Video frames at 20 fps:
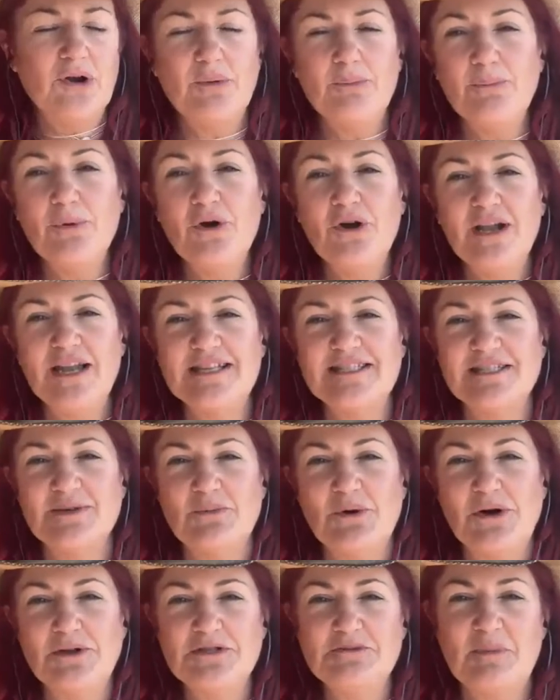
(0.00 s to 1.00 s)
more or less the
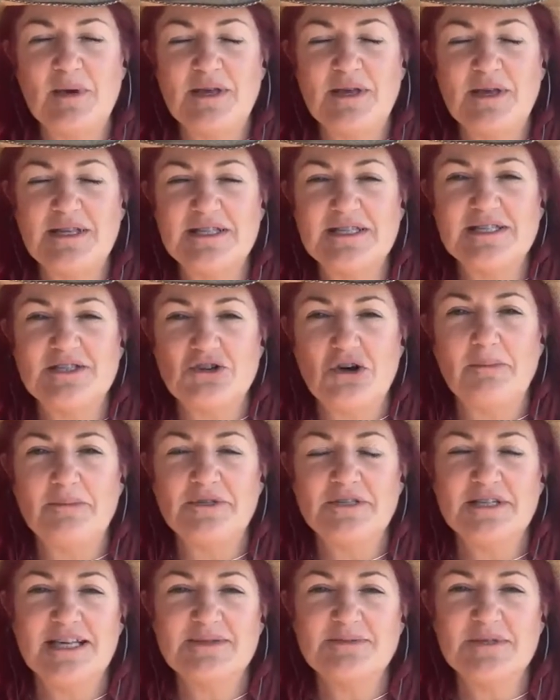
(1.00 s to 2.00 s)
world's been
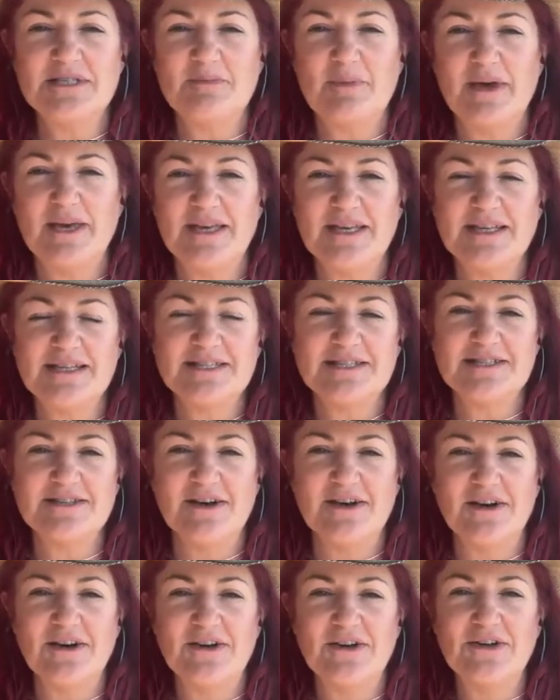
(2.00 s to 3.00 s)
stopped as we speak.
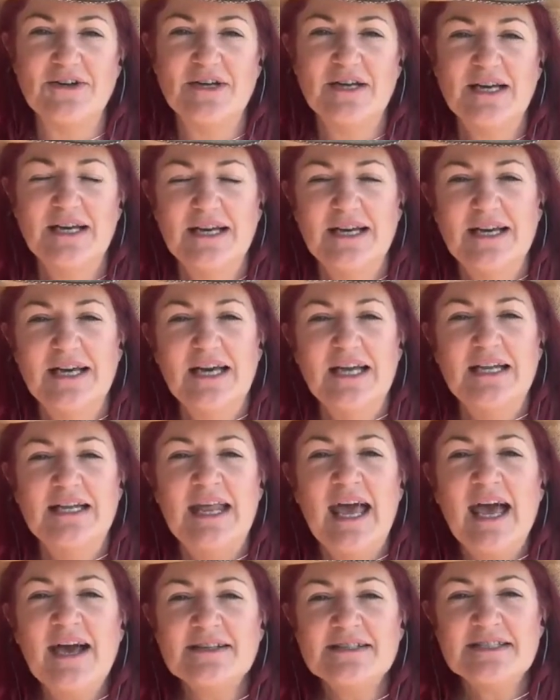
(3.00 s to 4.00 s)
So
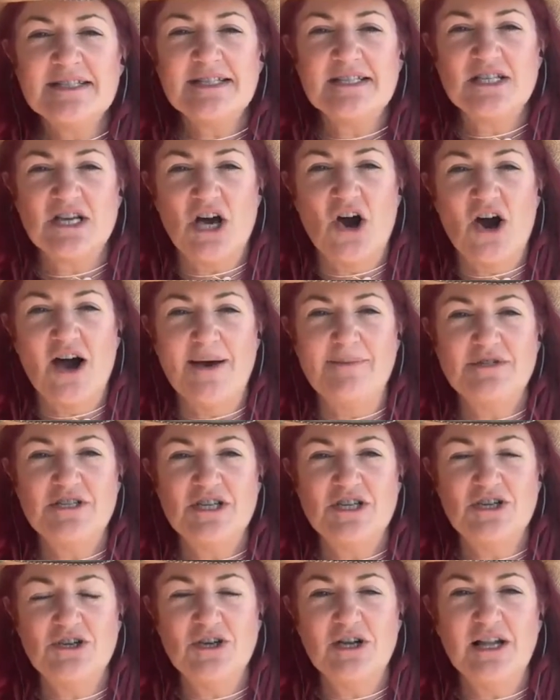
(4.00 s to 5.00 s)
now's the time to
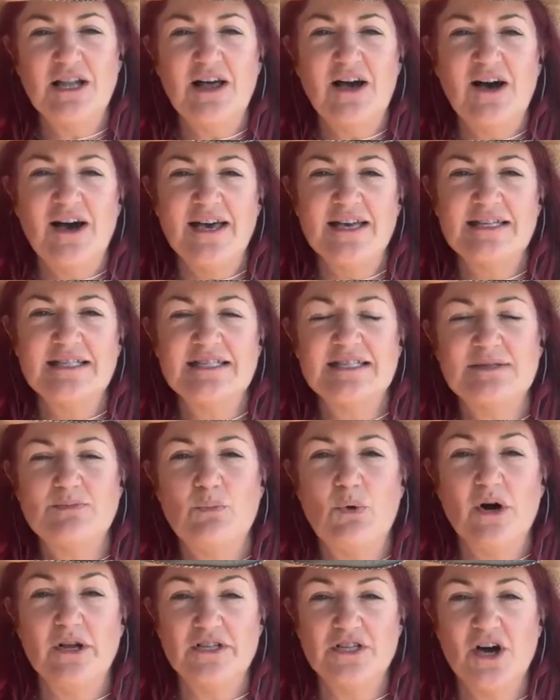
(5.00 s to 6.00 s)
utilize
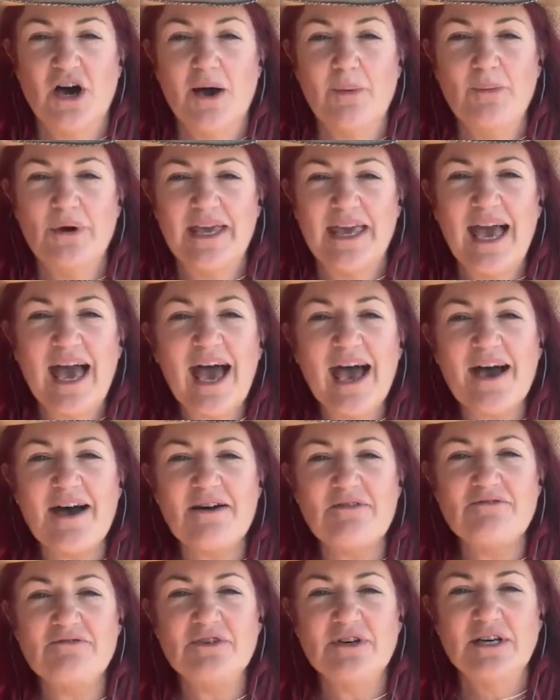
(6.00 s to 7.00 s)
what time we
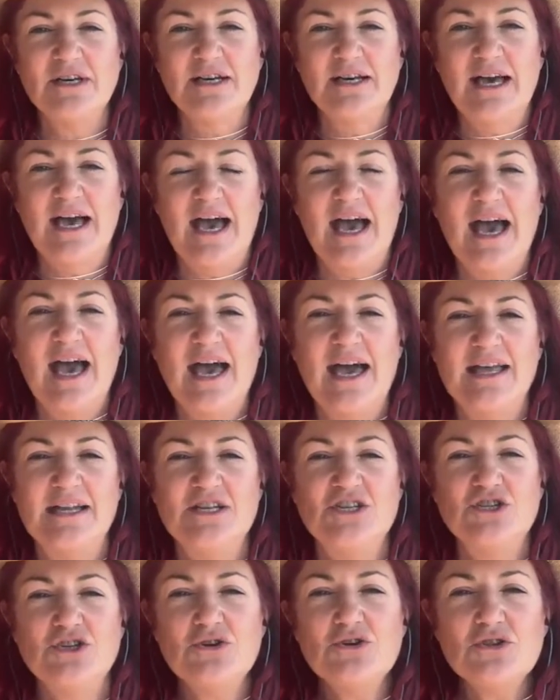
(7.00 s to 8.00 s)
have
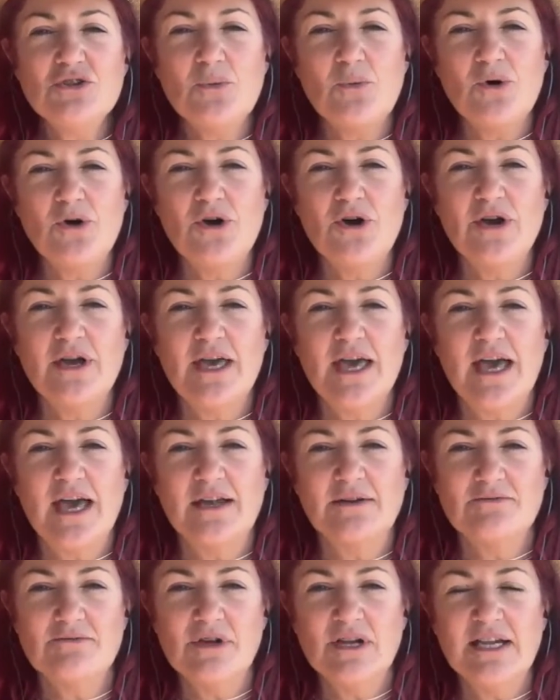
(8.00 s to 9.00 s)
and do the work
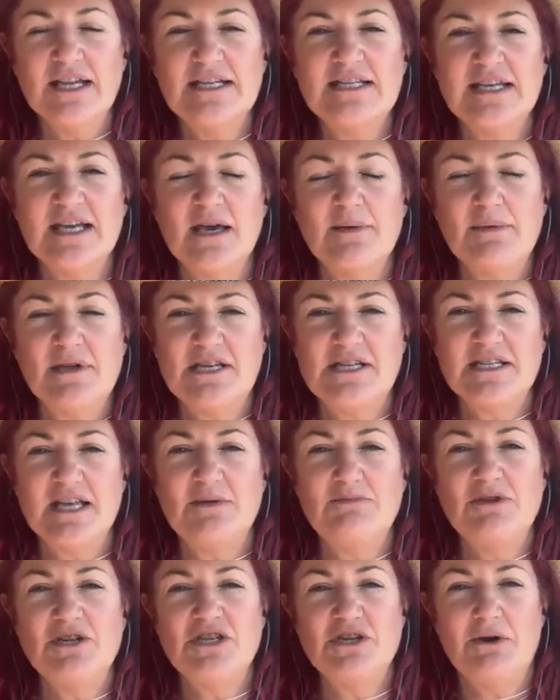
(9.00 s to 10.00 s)
and really dig a bit
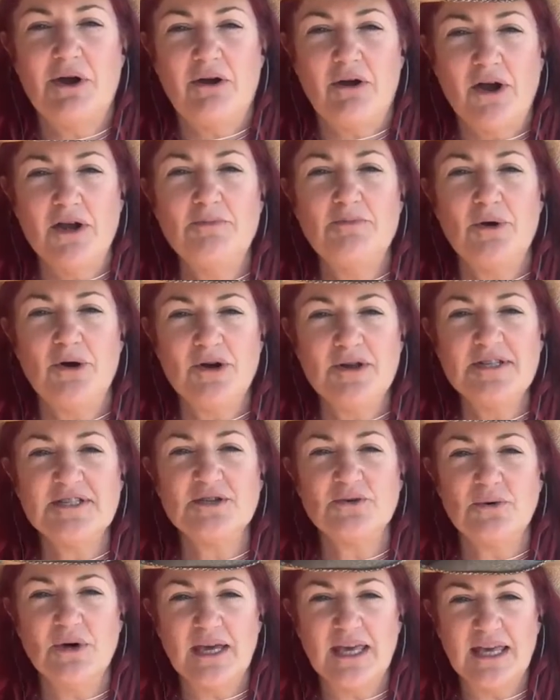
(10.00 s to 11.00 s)
deep into our own
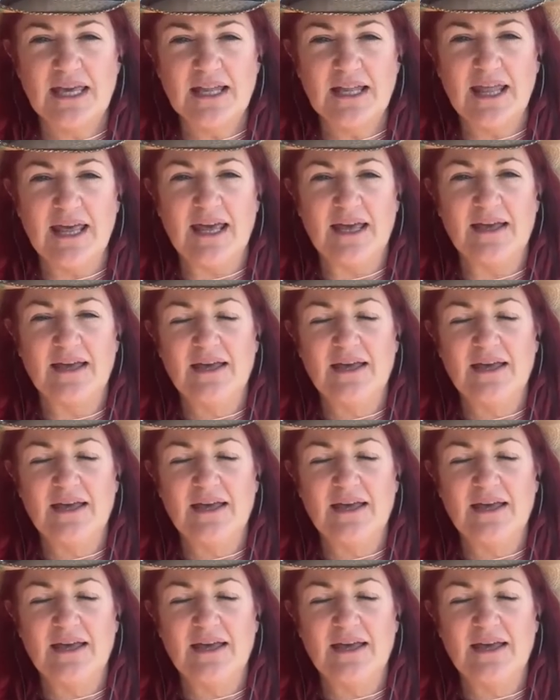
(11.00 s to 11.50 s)
personal healing.